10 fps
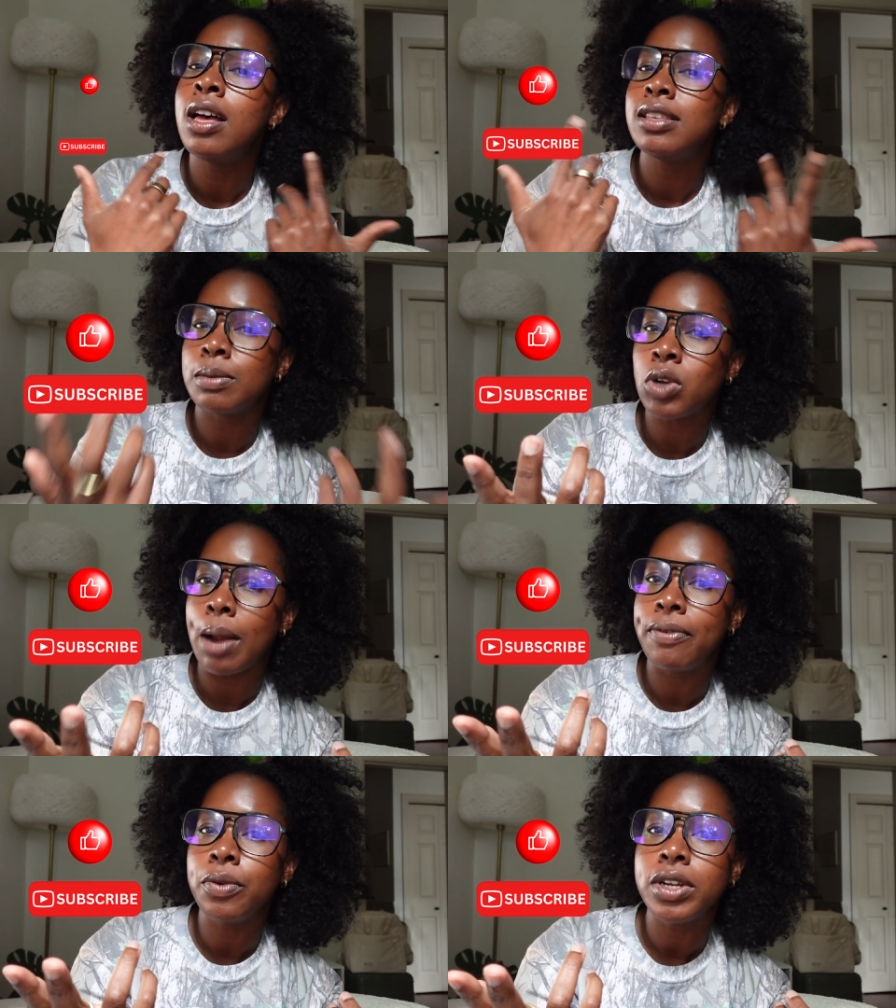
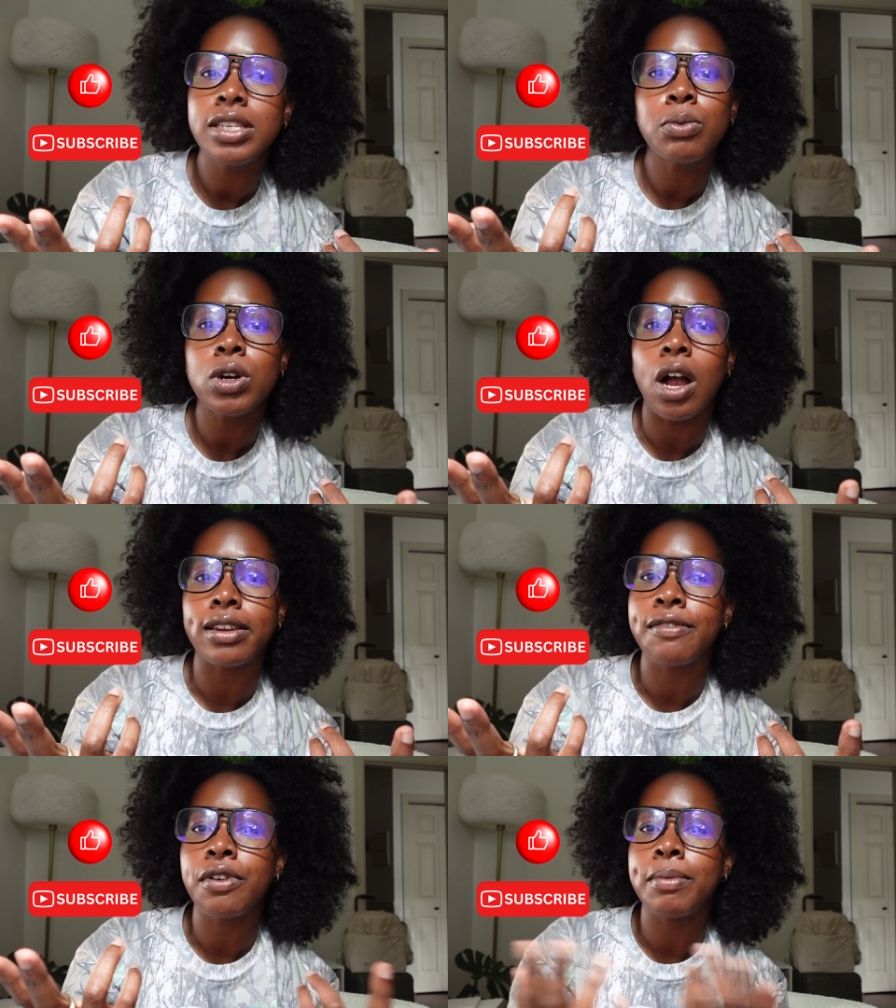Subscribe if you want to see more
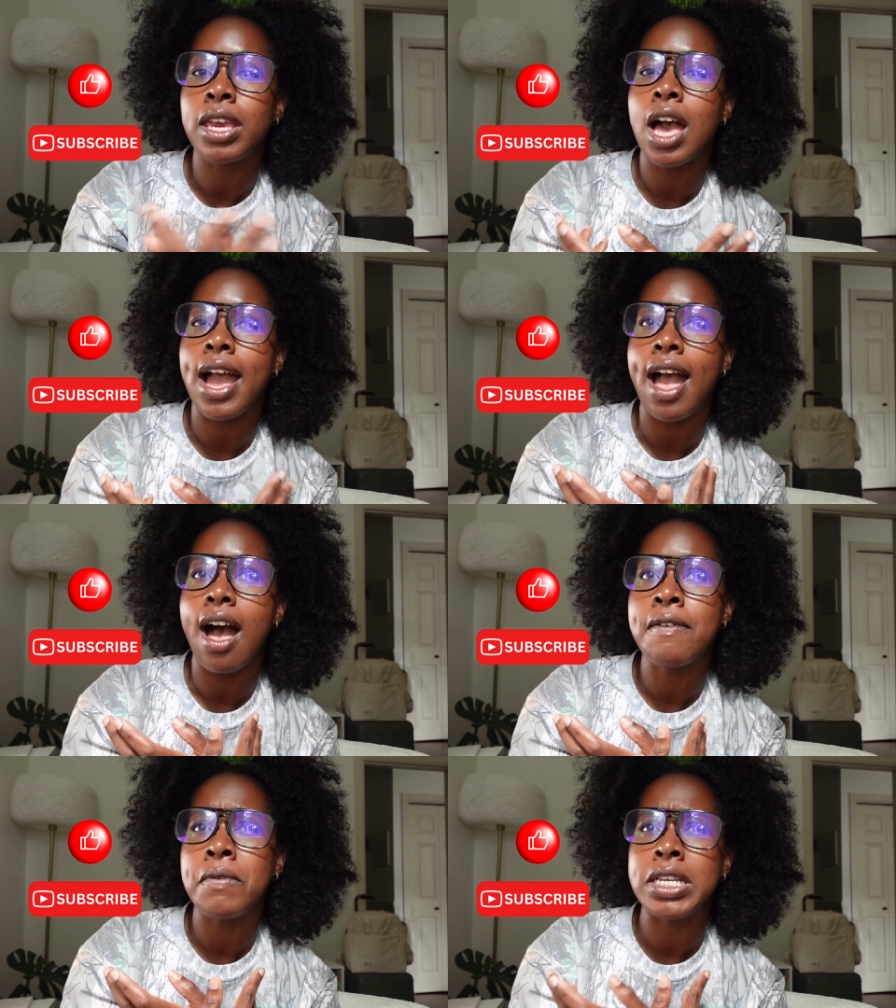content from me. I have